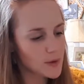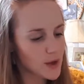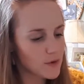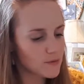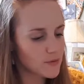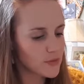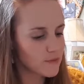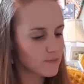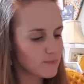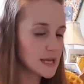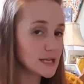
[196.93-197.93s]
over the
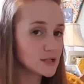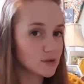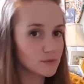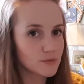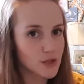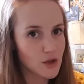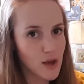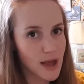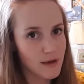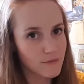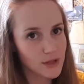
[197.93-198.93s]
needle that you
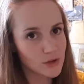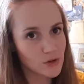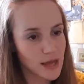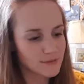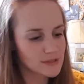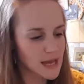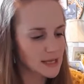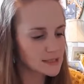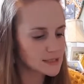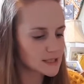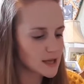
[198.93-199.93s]
have in your left
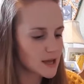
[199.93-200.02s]
hand.